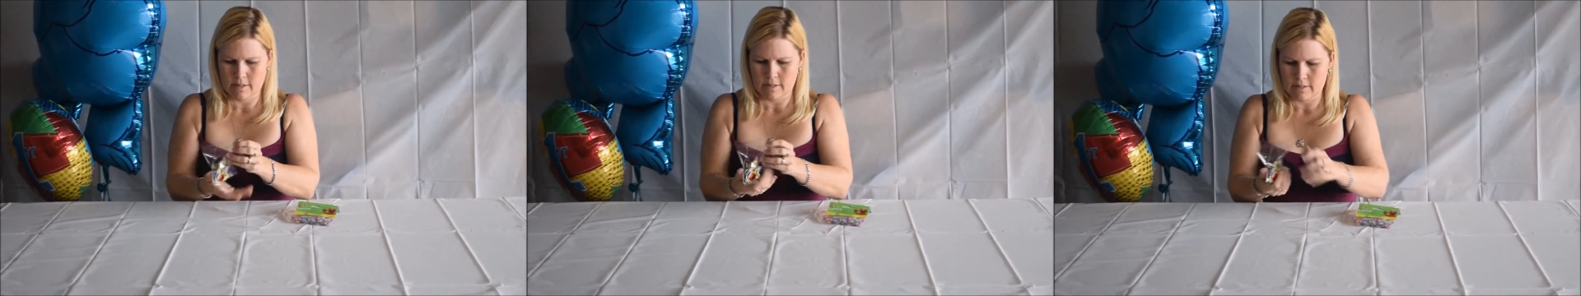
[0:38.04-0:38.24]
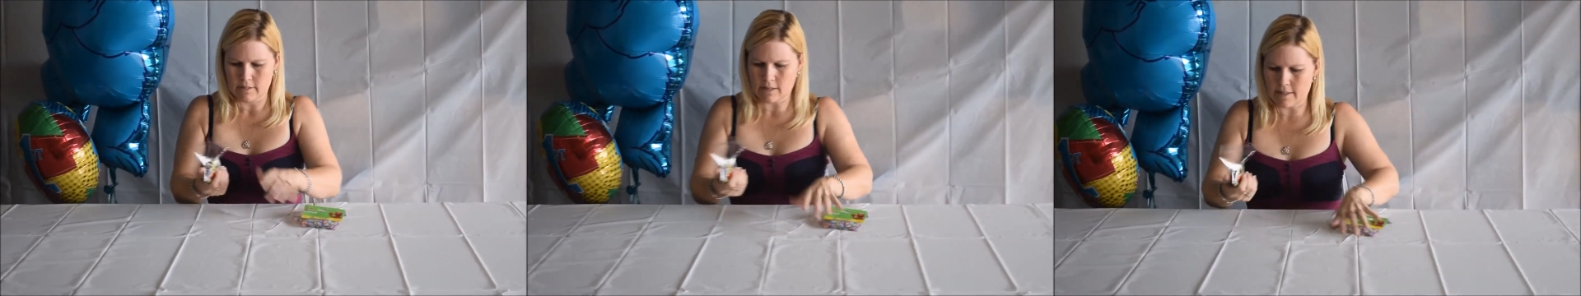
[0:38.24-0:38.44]

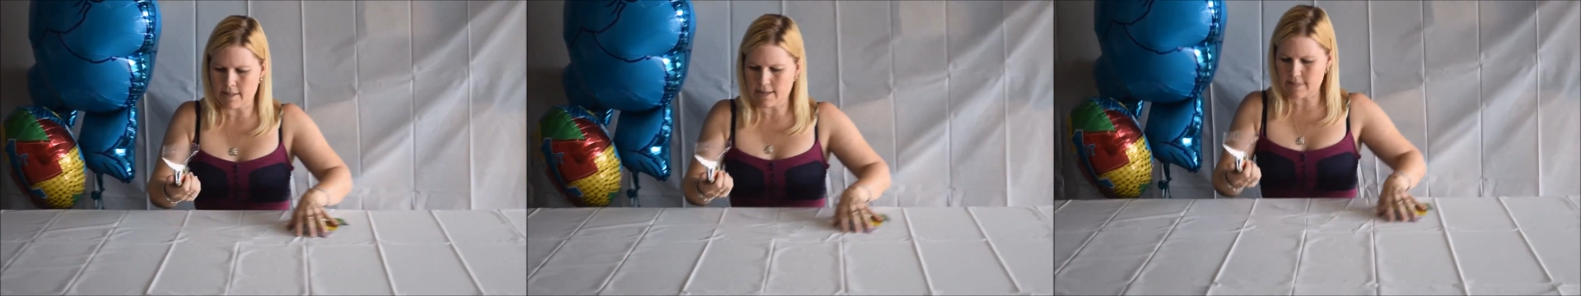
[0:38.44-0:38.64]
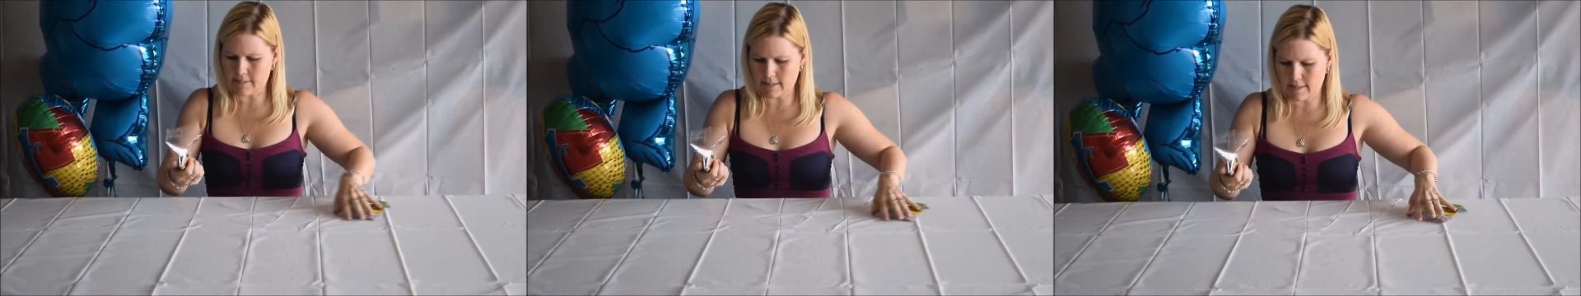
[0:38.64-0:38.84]
So
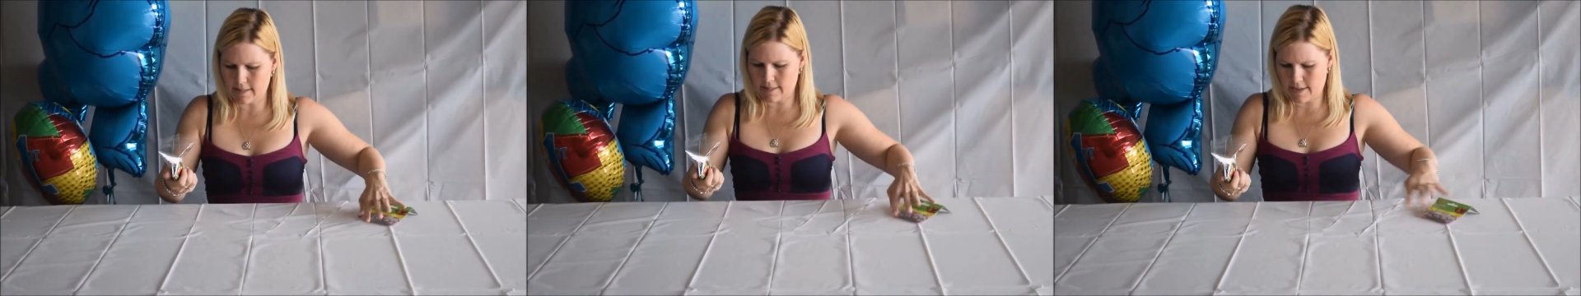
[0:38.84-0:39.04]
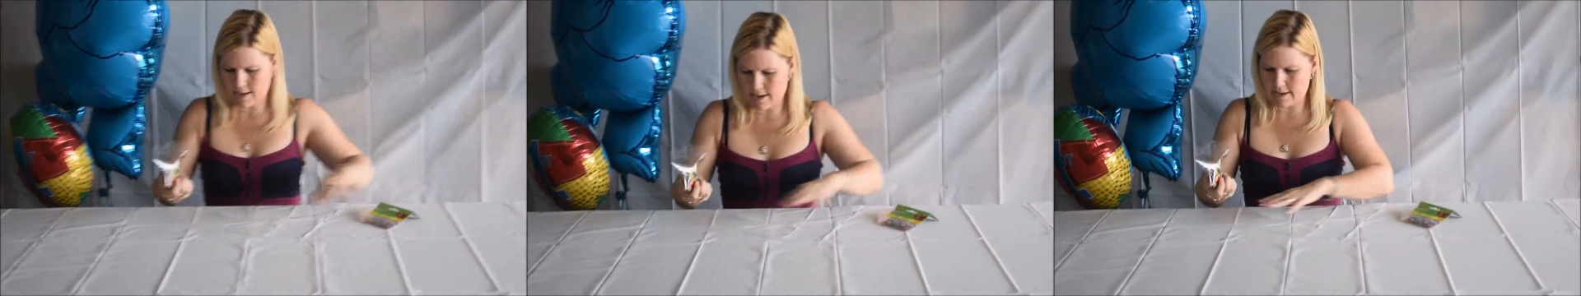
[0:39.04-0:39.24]
these are
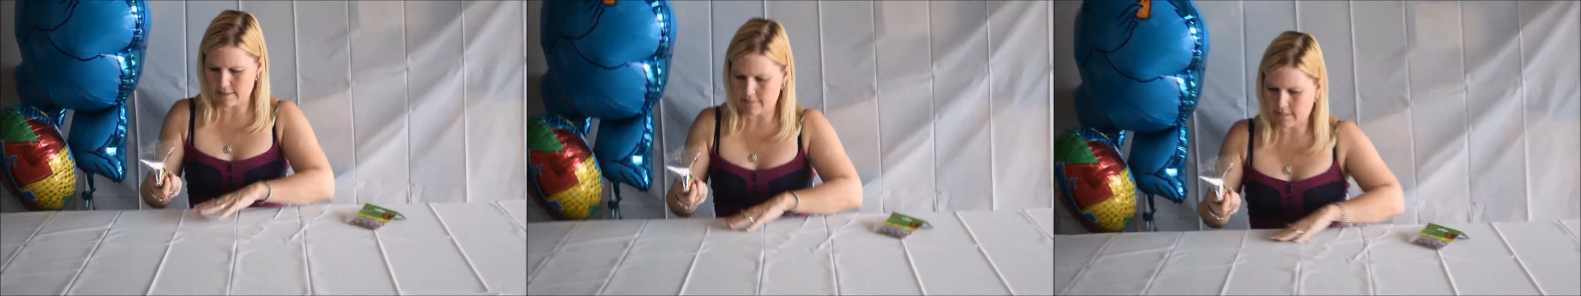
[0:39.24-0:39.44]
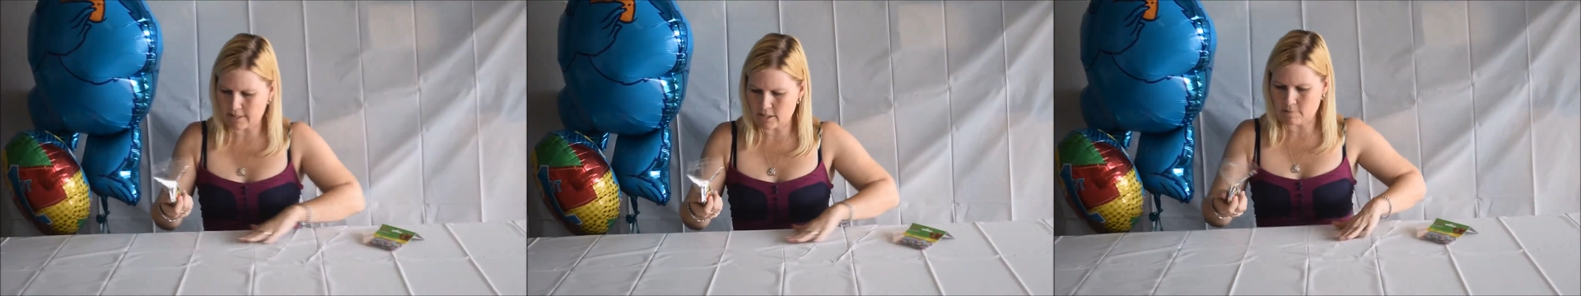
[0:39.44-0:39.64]
the
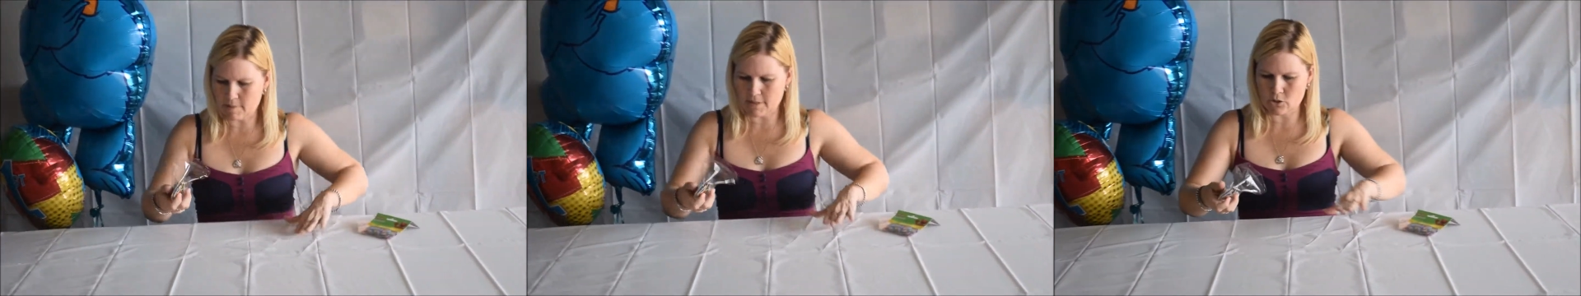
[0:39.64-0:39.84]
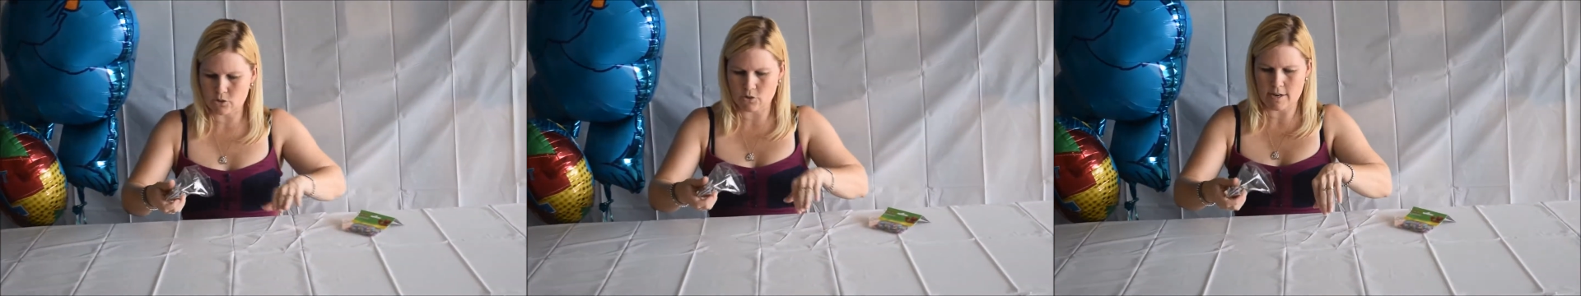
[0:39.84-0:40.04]

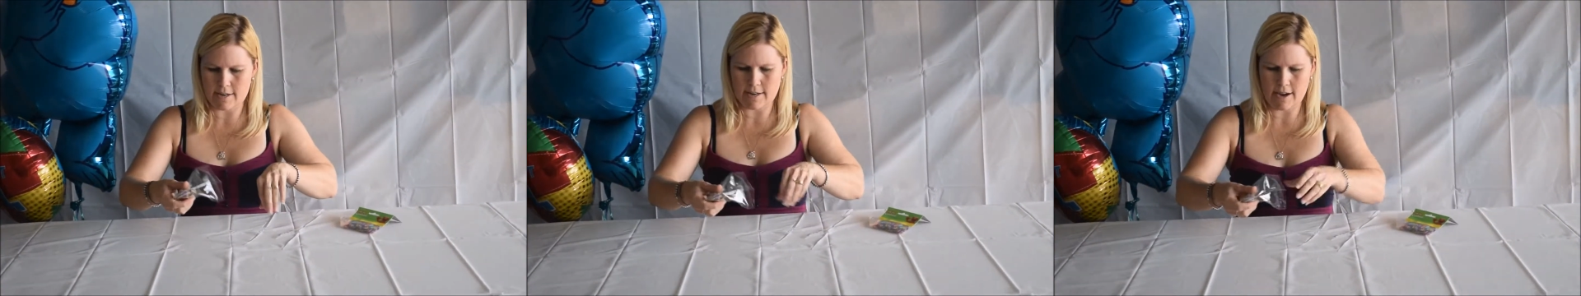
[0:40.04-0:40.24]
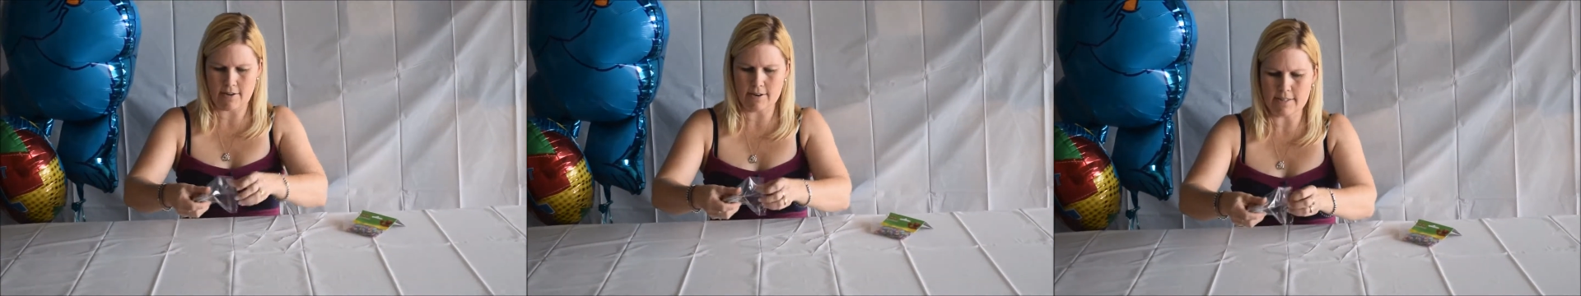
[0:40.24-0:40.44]
Sesame Street
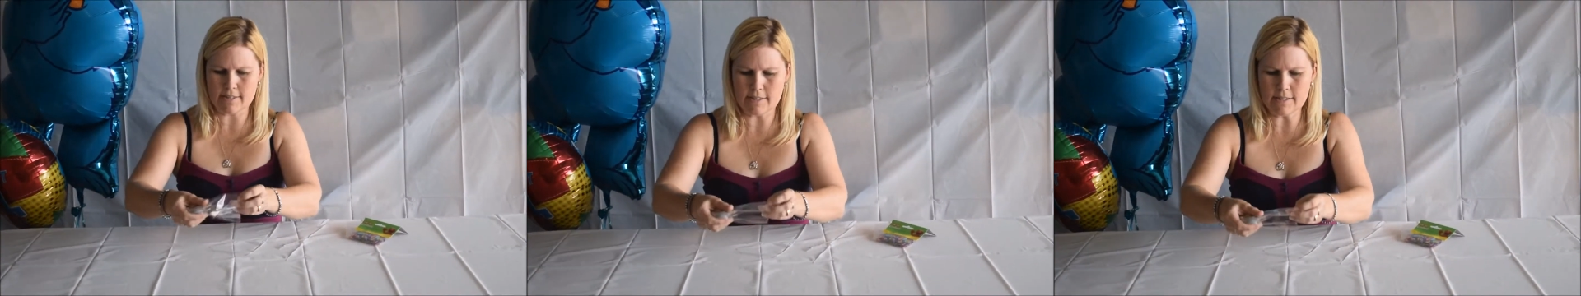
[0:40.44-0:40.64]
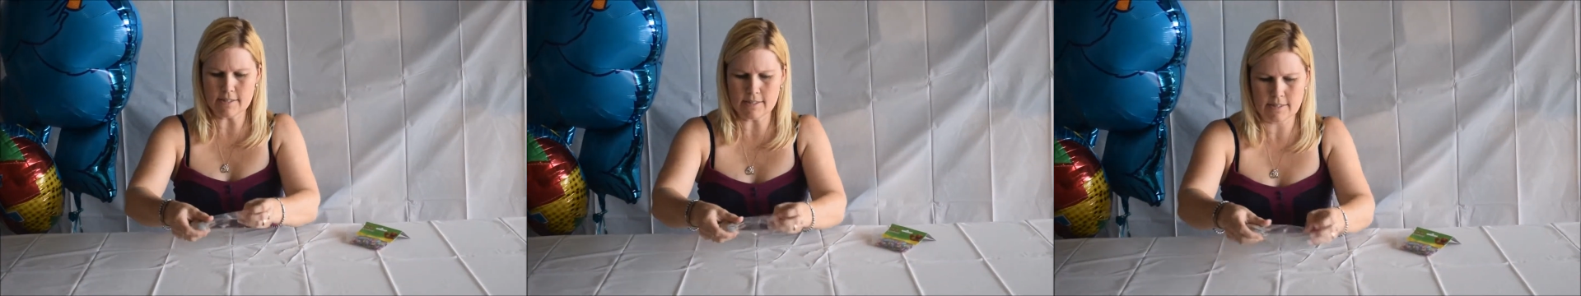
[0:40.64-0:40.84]

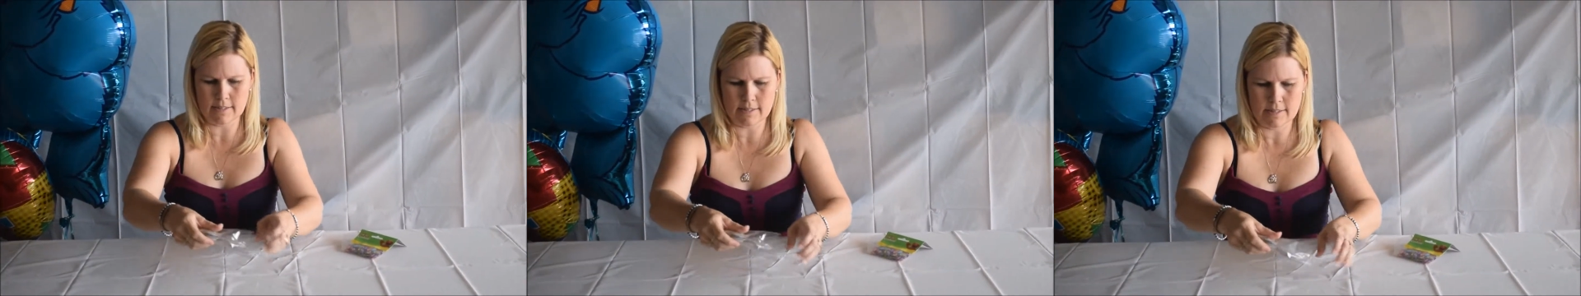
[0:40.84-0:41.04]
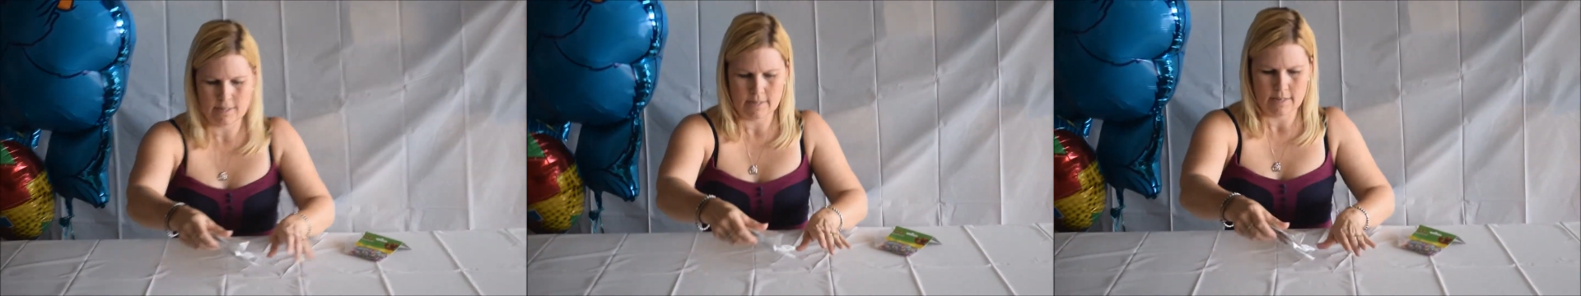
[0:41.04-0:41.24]
characters,
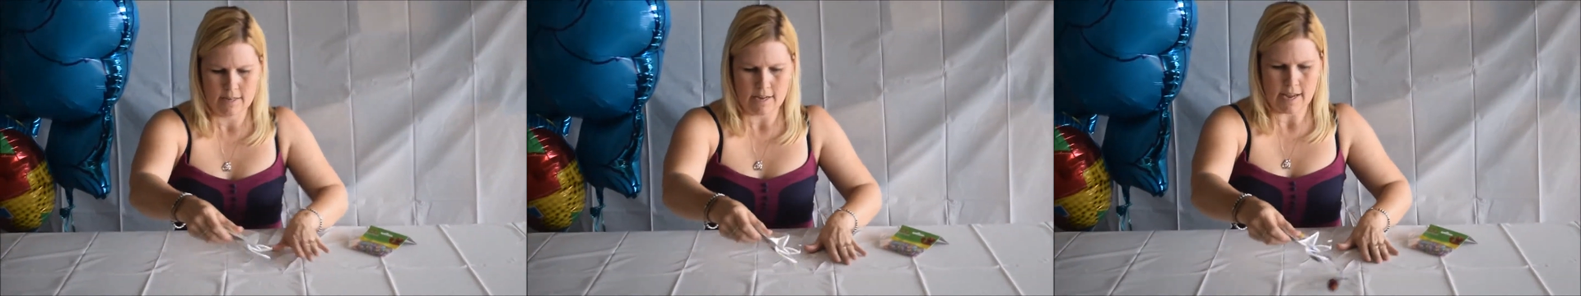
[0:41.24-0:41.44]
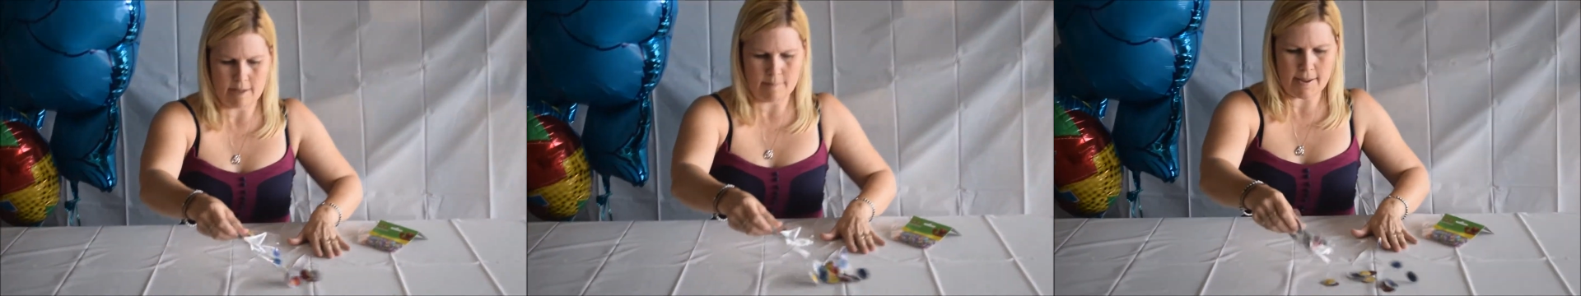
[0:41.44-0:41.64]

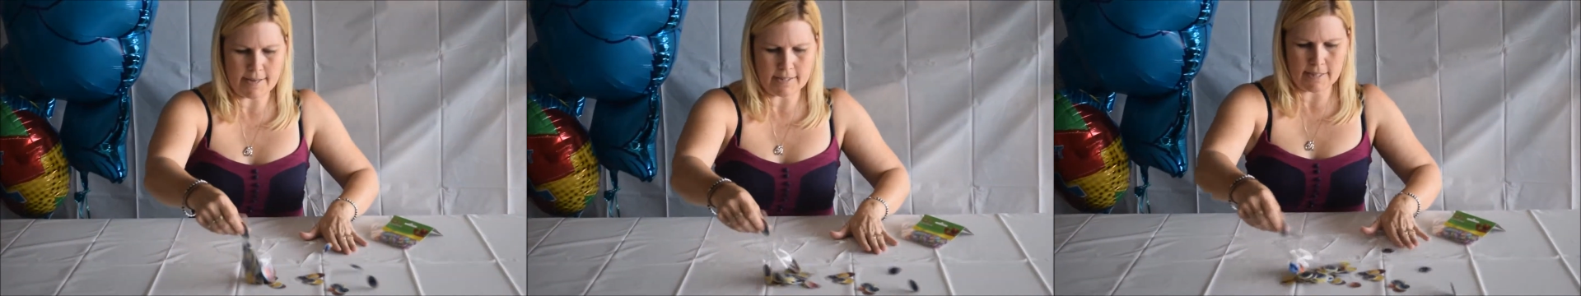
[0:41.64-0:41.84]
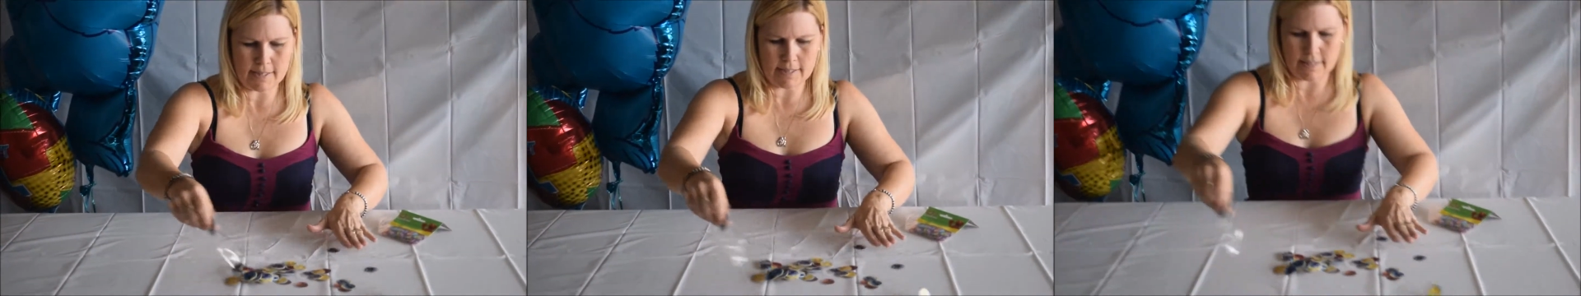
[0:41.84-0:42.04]
and
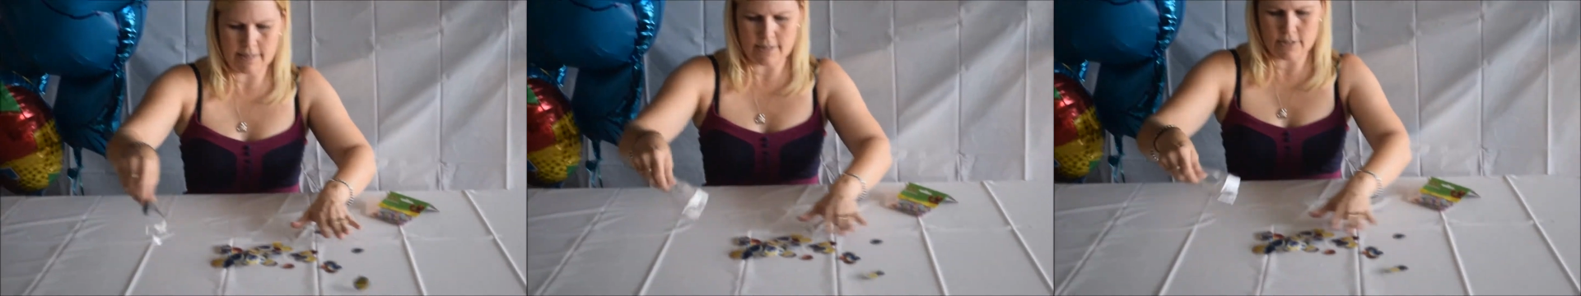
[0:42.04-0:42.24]
basically